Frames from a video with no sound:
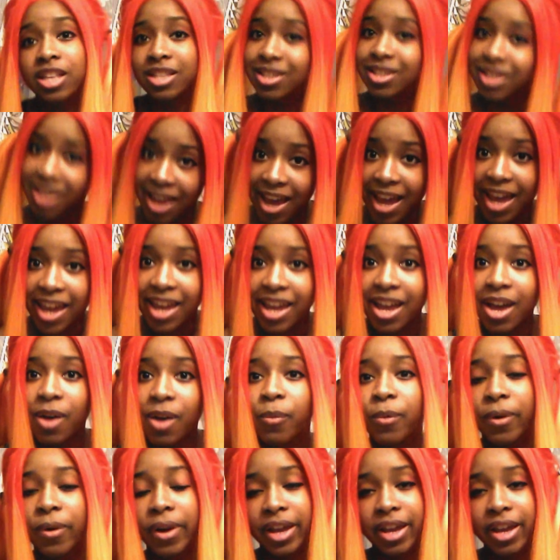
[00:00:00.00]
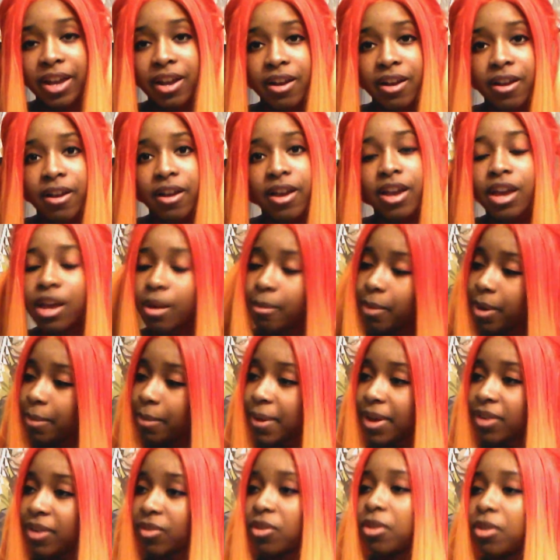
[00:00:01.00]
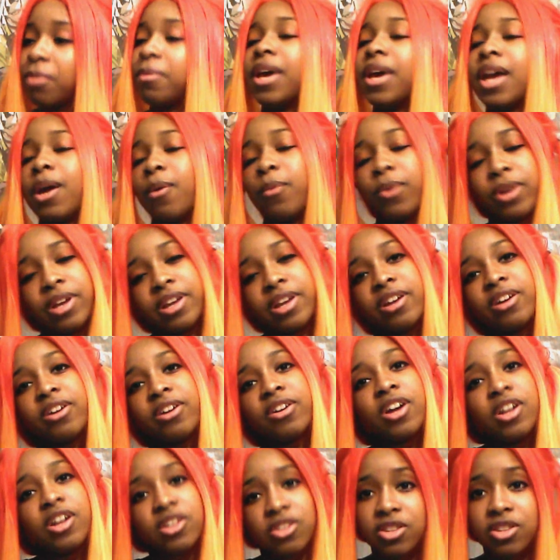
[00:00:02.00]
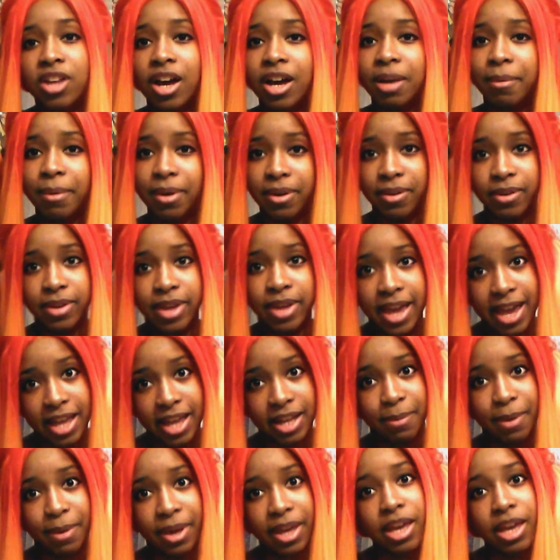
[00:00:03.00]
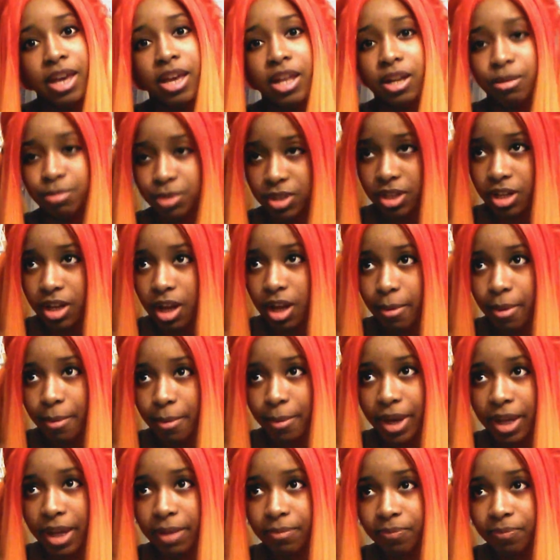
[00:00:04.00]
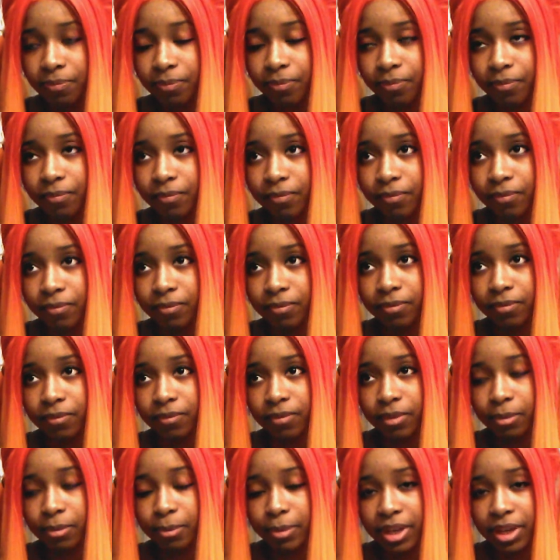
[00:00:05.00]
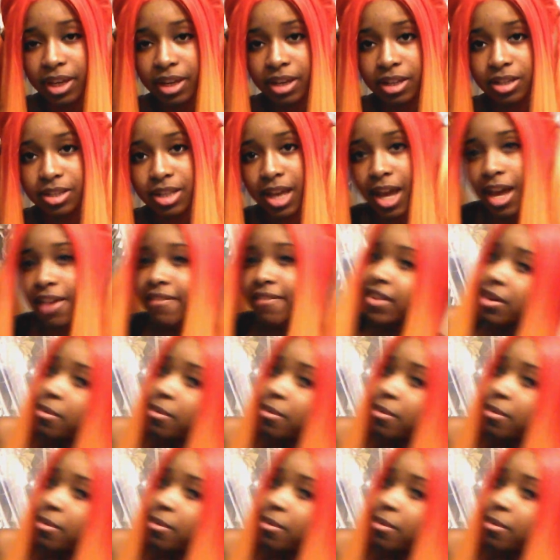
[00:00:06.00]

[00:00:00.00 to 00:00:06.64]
Today, we're here in my bedroom, and we're here to talk about anime. And I'm sitting on my bed because I have